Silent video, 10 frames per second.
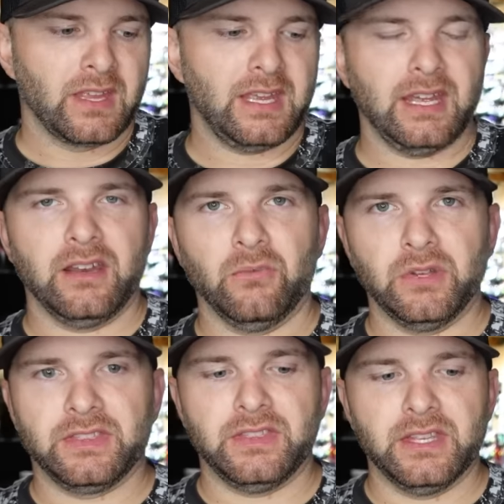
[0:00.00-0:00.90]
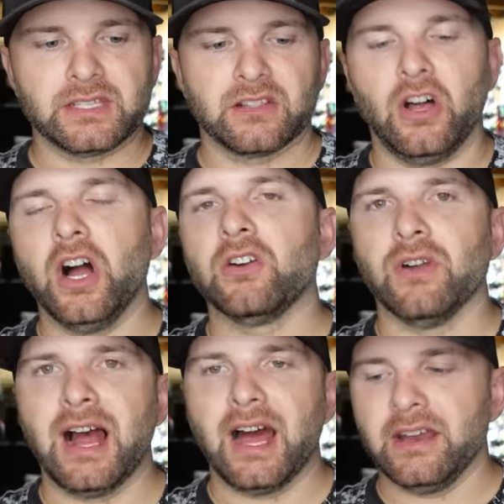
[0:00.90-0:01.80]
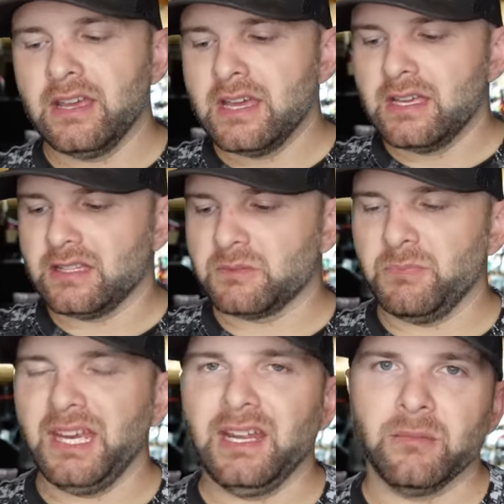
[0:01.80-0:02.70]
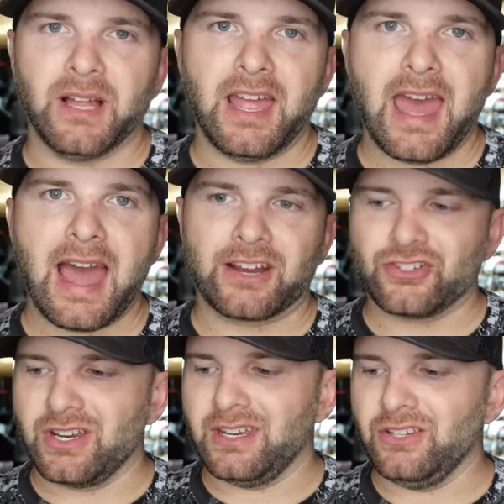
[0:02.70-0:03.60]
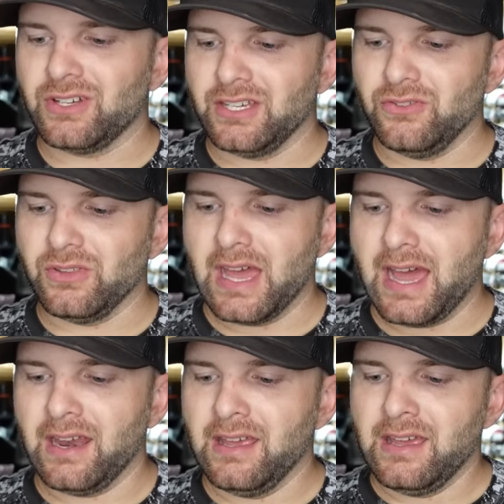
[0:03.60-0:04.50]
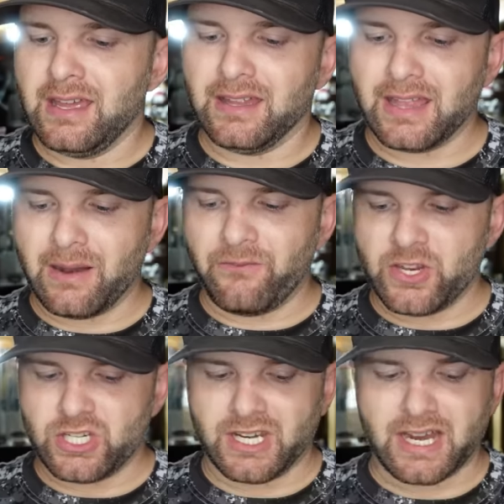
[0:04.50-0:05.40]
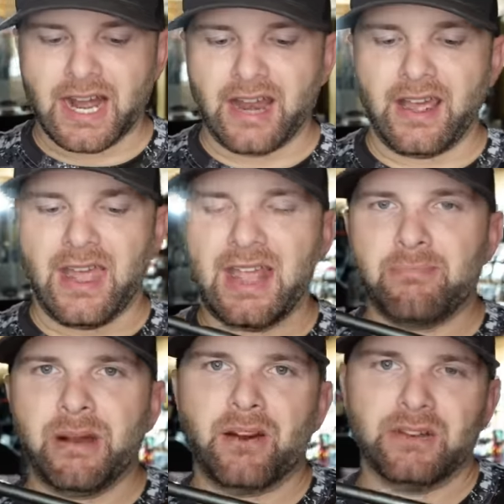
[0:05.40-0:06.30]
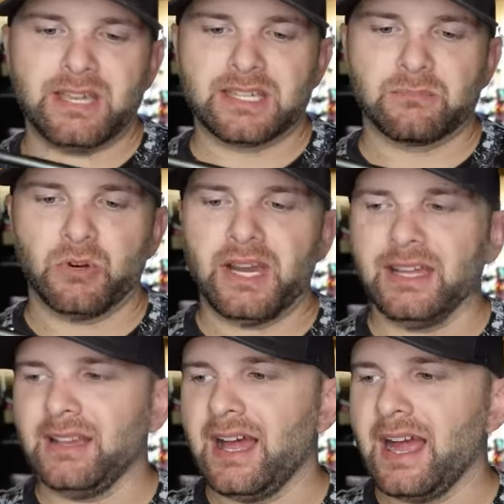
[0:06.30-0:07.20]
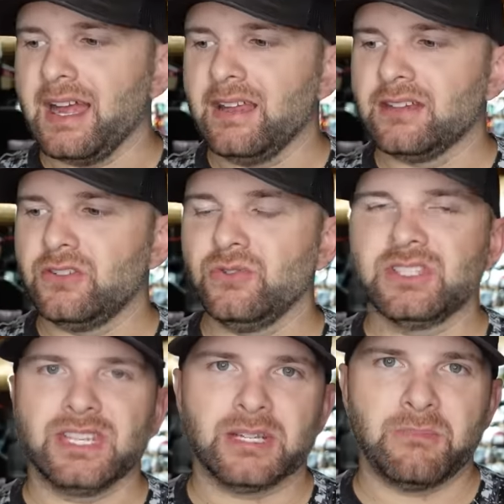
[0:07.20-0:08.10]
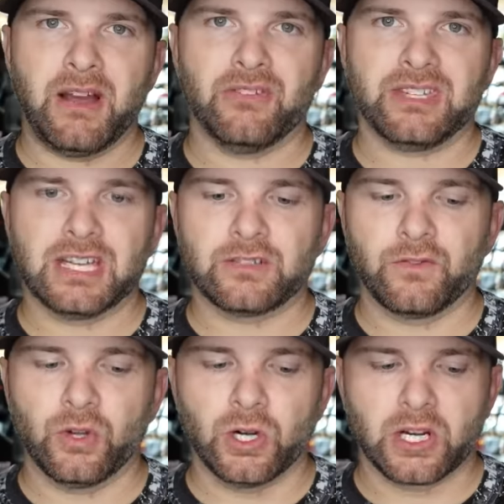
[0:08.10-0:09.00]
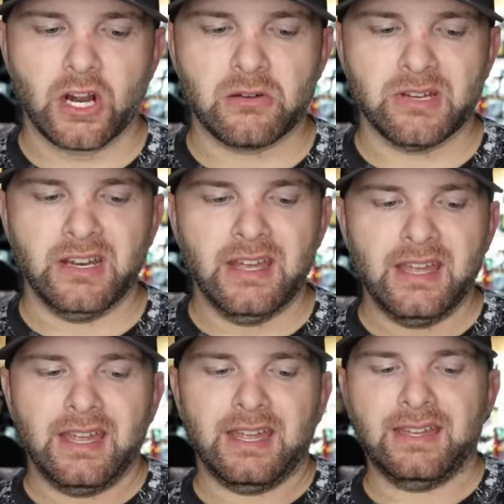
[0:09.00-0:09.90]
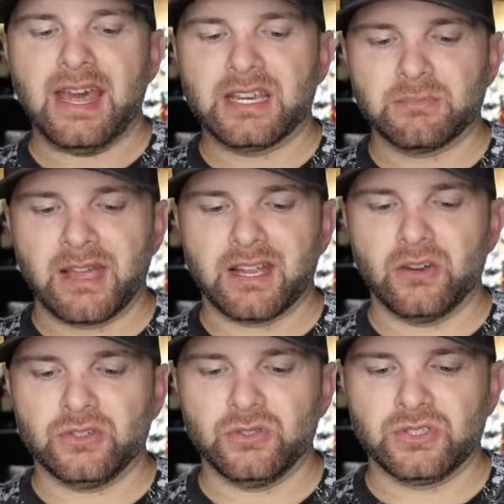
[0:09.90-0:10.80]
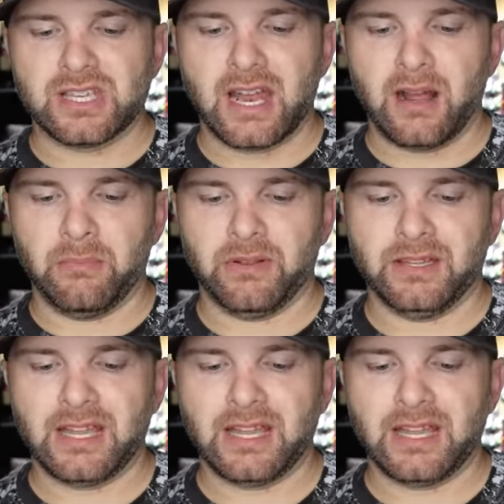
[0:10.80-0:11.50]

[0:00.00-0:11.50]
And with this long rod, this medium light action, you can do that. And then I'm fishing it on 8-pound test braided line to 6-pound test fluorocarbon, and that is my go-to setup.